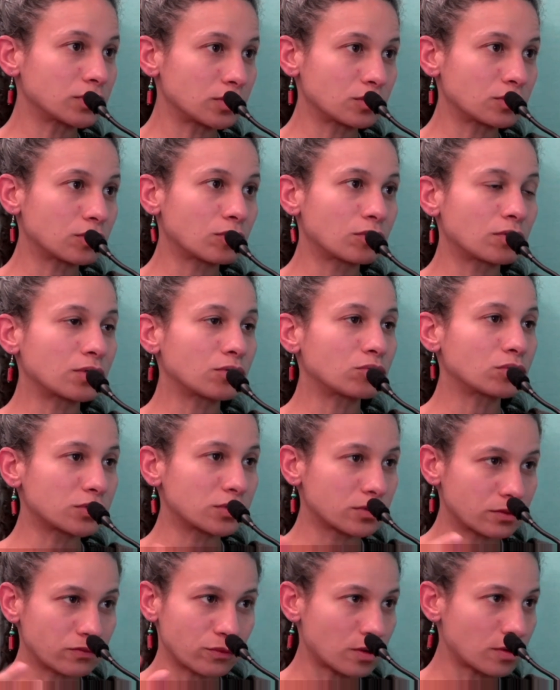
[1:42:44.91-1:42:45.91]
you know, I
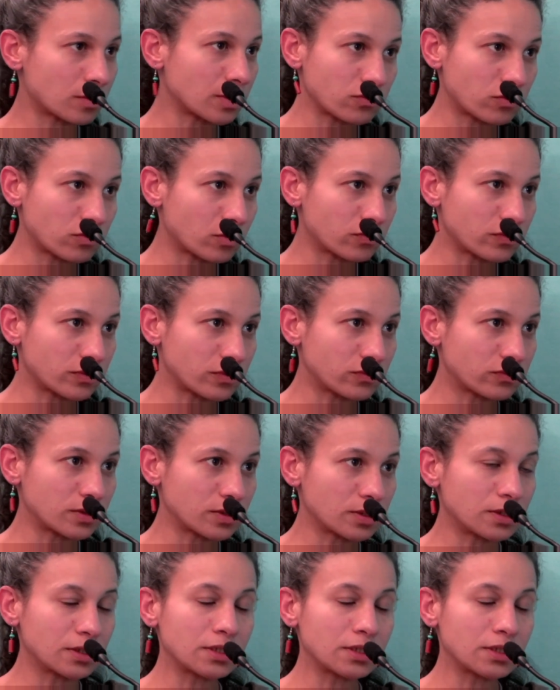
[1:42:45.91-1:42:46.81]
was working for 15